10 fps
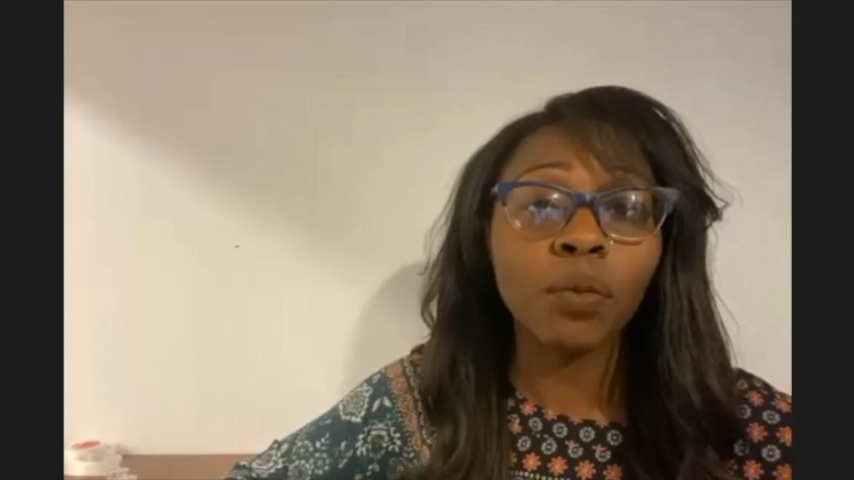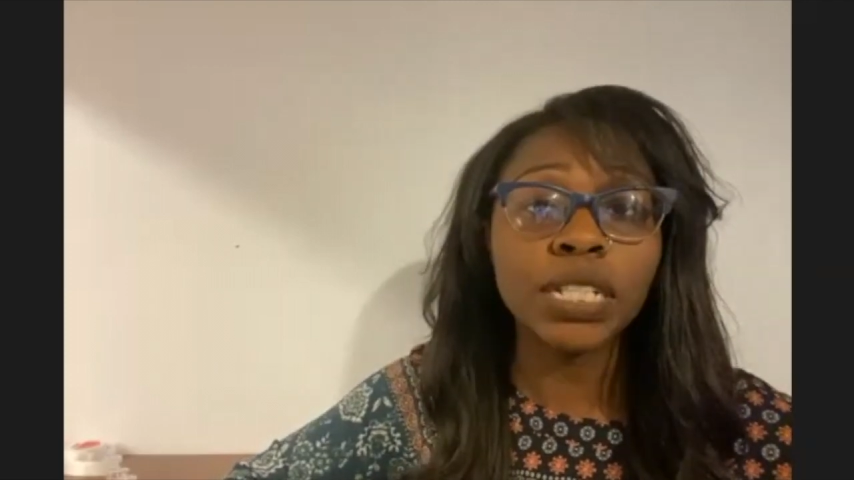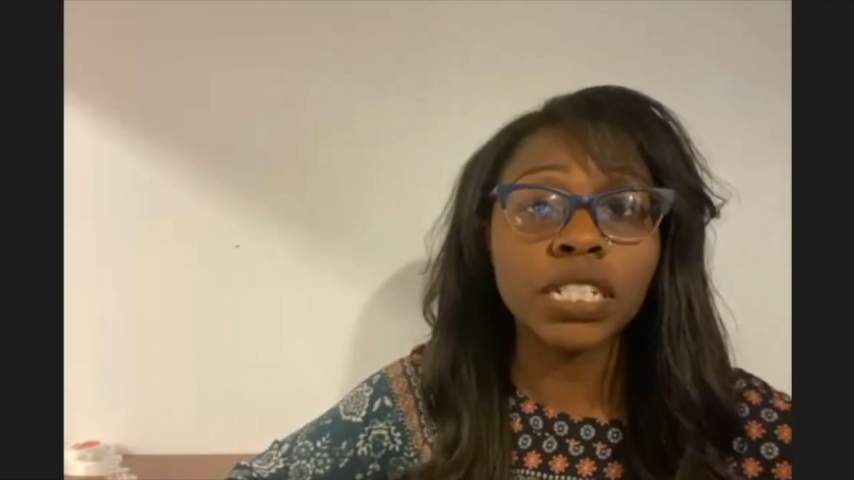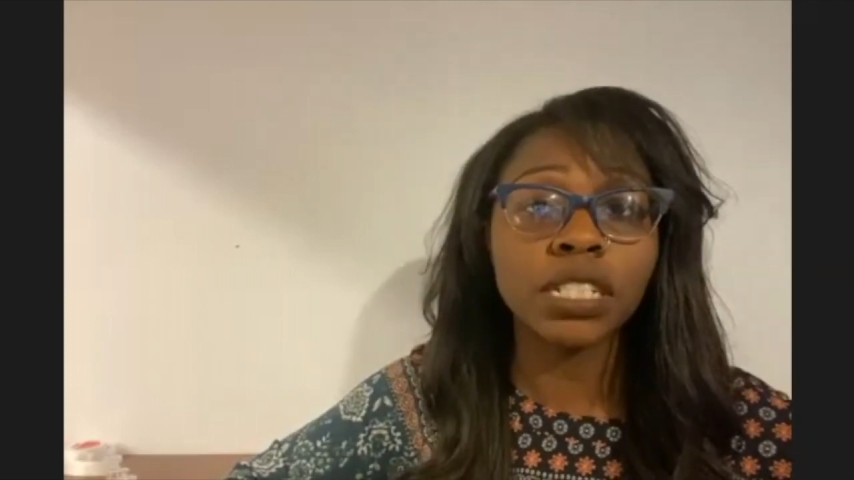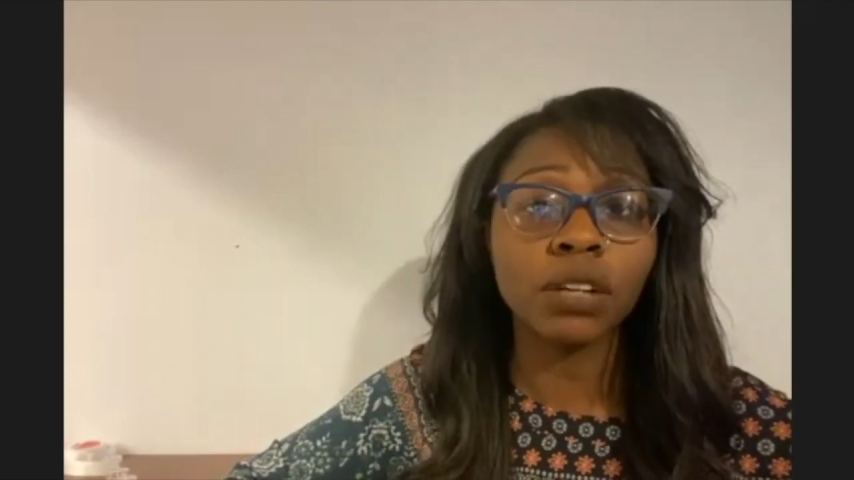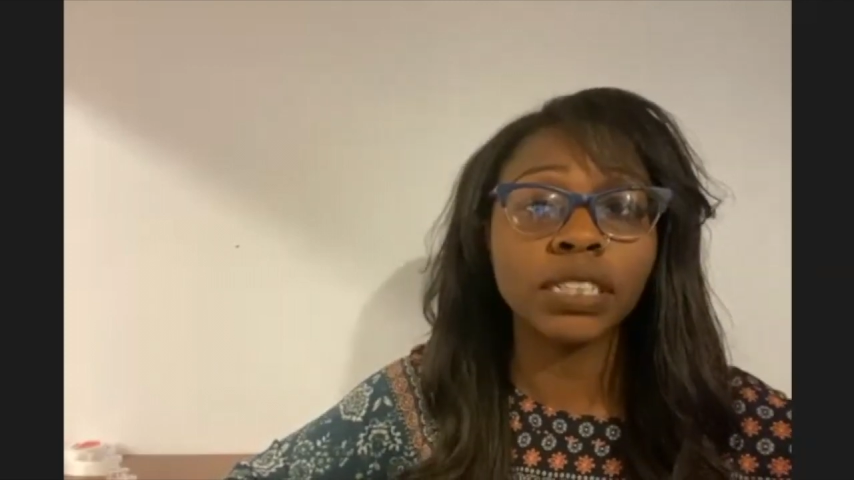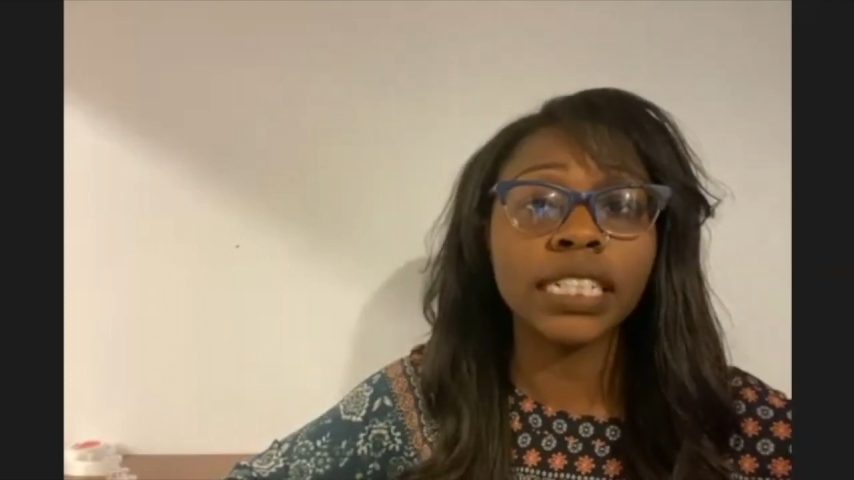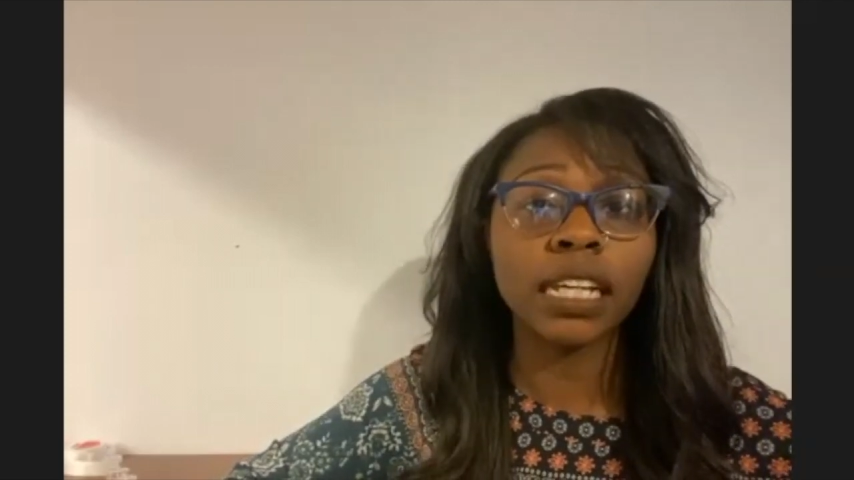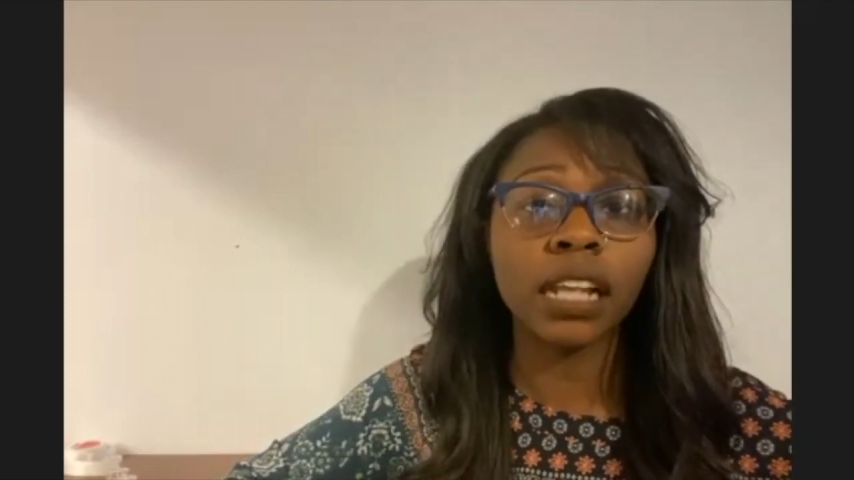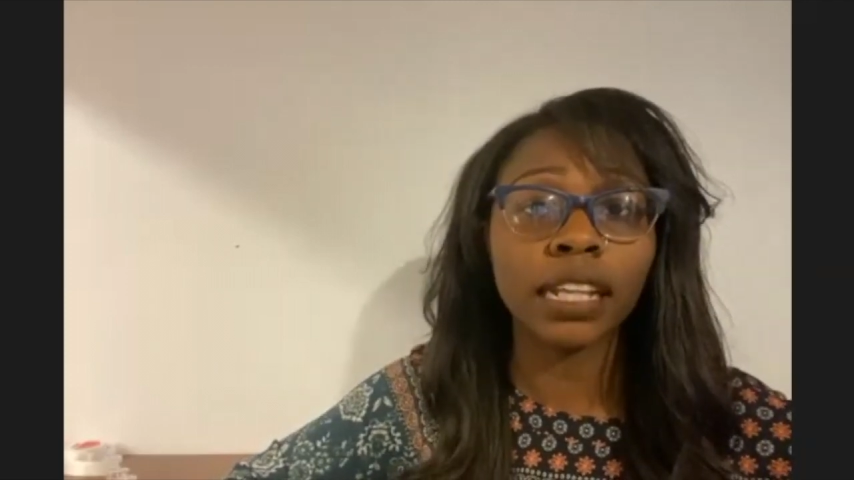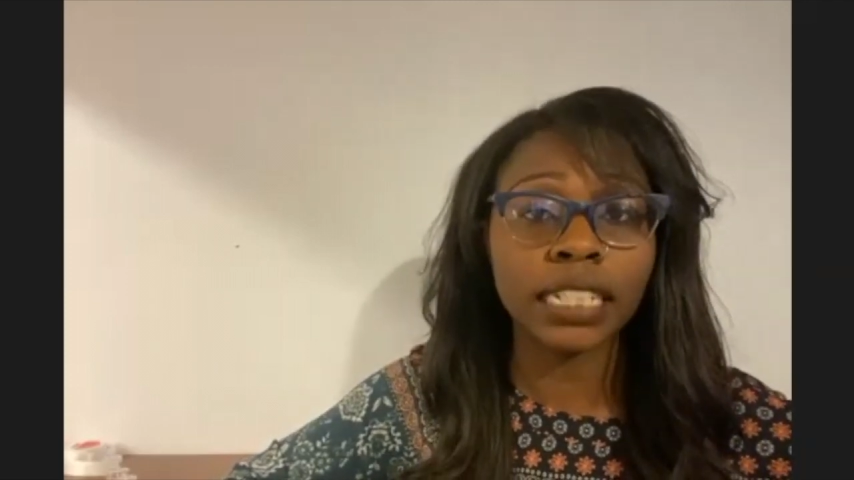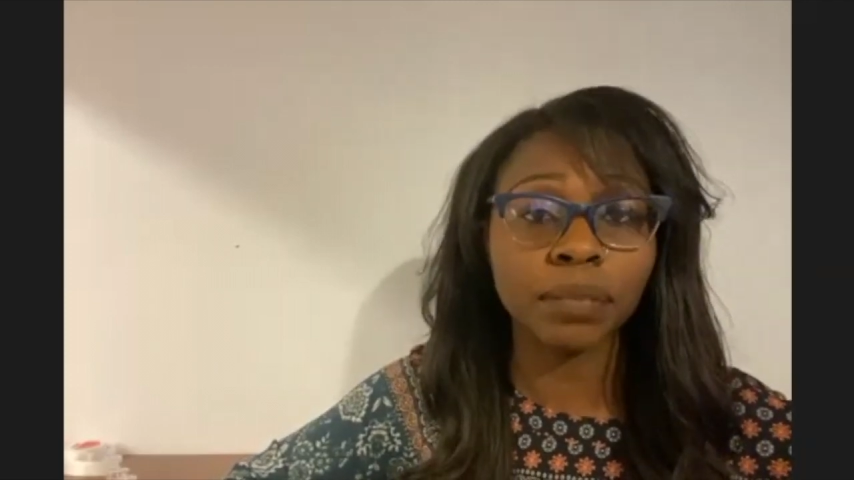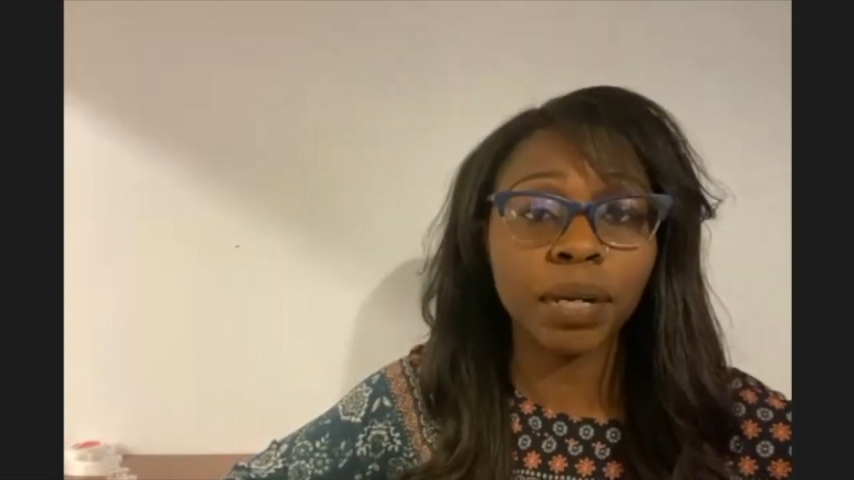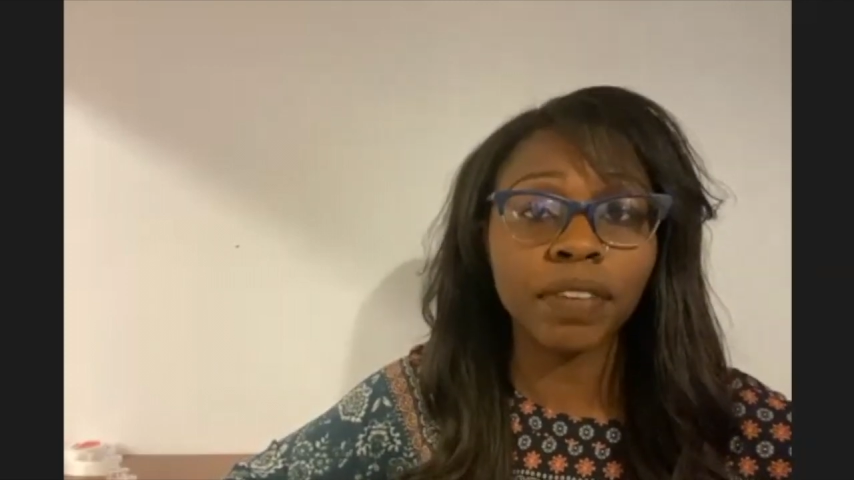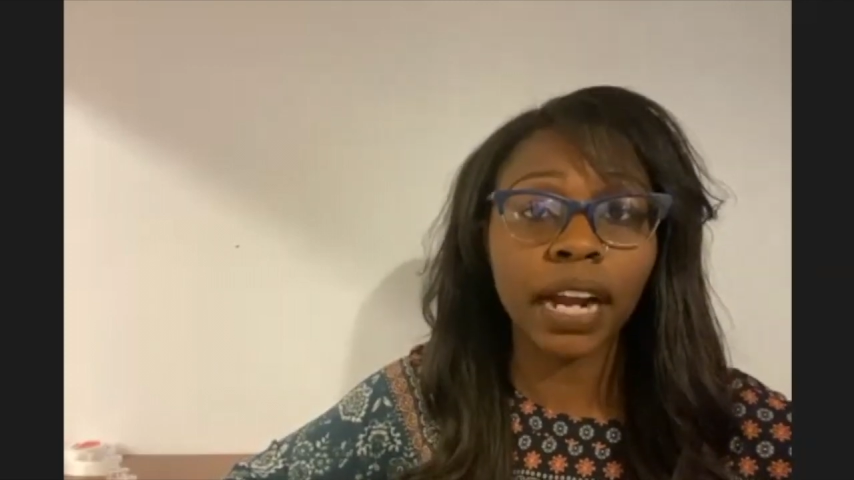We just don't see the clock that's
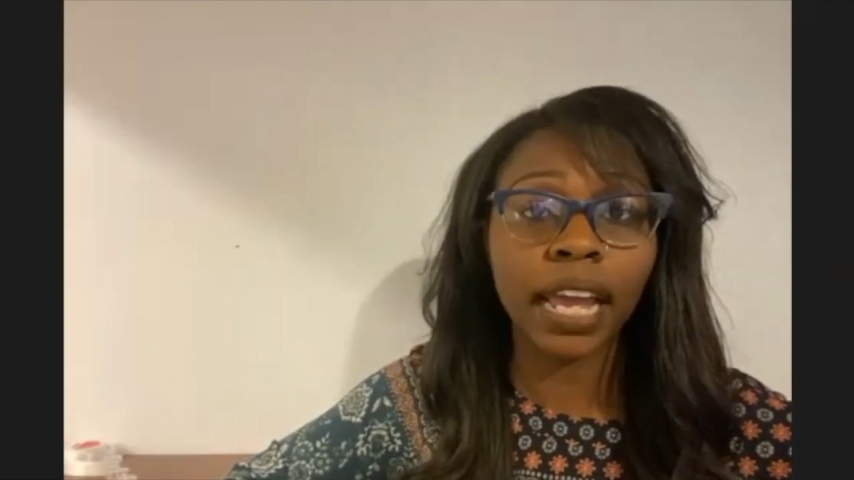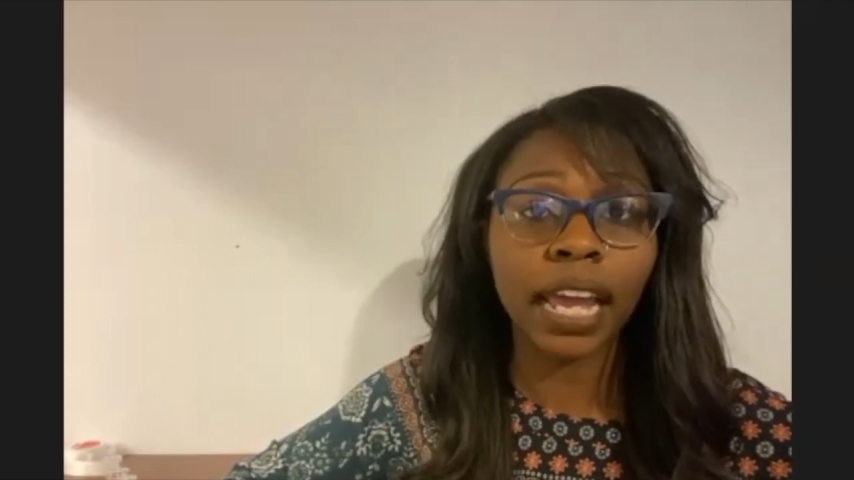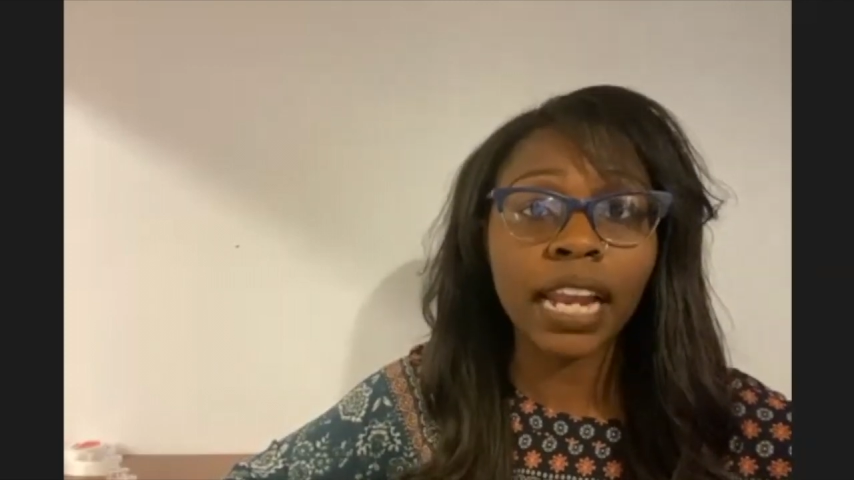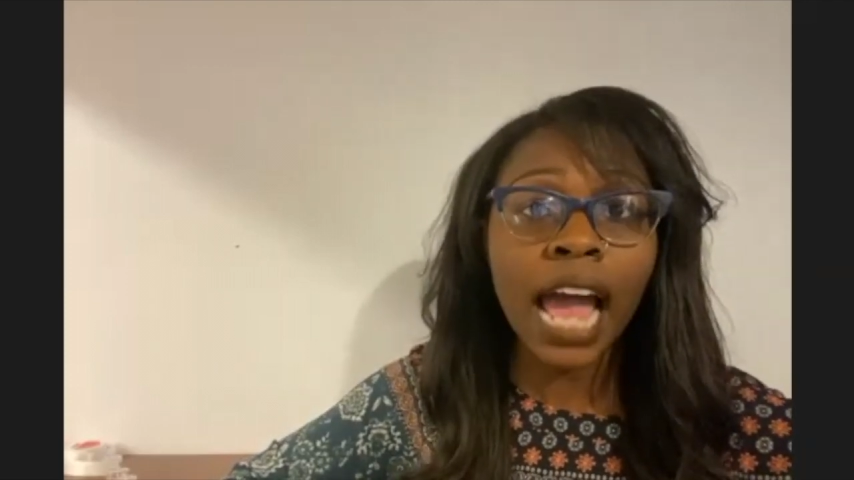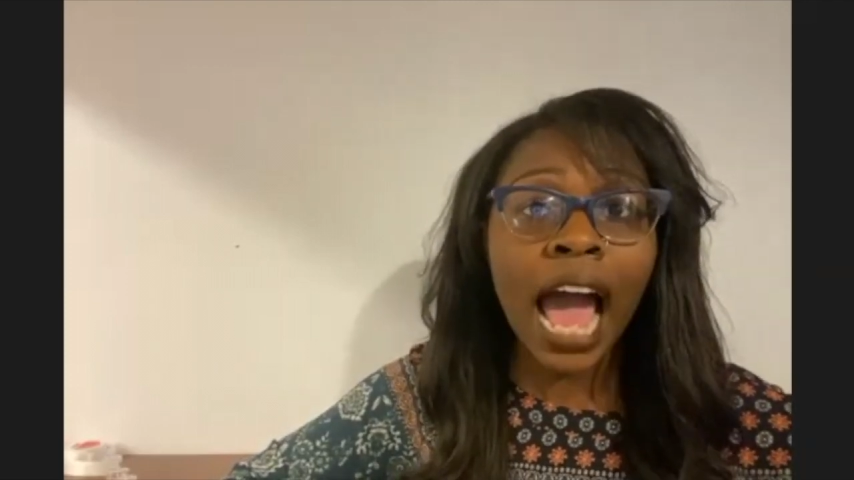above our head.